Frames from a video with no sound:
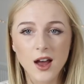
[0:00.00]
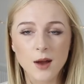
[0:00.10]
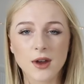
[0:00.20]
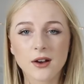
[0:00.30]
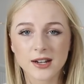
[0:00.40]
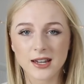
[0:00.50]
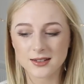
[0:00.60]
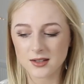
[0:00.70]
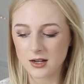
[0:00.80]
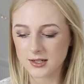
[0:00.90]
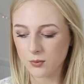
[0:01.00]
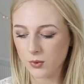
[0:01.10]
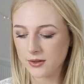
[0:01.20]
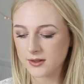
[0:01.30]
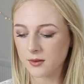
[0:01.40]
I'm now going to get
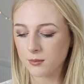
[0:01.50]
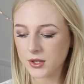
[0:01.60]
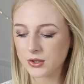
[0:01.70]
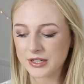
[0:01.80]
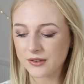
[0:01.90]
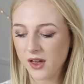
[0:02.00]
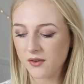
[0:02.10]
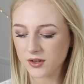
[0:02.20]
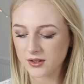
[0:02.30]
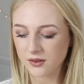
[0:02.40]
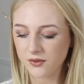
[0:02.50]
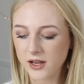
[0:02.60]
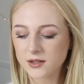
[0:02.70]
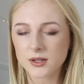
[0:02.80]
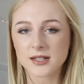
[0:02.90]
started with some beauty favourites. The
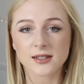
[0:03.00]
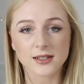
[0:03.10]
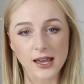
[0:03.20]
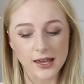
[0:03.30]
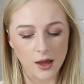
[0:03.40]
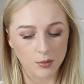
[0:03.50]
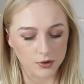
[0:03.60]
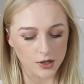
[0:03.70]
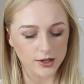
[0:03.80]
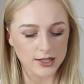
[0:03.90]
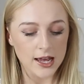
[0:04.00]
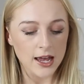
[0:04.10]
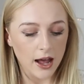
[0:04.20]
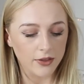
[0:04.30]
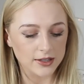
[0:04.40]
first one is a skincare product,
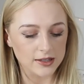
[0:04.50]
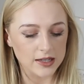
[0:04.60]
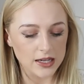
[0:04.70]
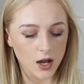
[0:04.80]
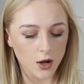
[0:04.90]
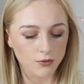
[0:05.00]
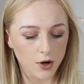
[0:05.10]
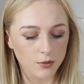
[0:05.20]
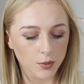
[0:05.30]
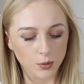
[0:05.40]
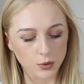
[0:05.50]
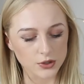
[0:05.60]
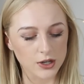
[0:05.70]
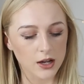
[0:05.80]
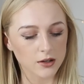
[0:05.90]
and this is the Aroma
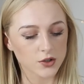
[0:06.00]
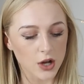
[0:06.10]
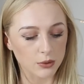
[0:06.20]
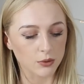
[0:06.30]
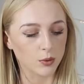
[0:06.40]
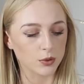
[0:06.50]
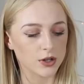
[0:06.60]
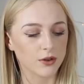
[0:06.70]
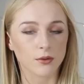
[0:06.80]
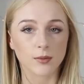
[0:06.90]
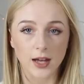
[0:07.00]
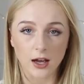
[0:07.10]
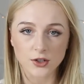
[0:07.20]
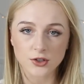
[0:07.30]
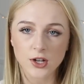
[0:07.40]
Water Toner Water from
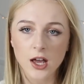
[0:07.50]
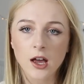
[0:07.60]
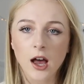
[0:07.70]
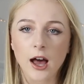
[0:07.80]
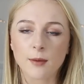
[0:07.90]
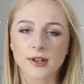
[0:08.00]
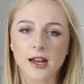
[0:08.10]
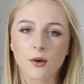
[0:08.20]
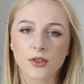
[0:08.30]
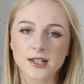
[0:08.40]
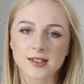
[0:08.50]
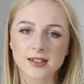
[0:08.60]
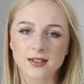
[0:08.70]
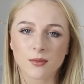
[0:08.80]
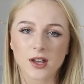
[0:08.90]
Lush. Now this
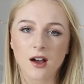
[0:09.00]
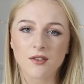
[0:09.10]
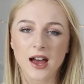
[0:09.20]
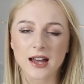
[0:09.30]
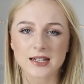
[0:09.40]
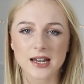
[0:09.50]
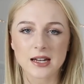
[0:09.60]
is something I've had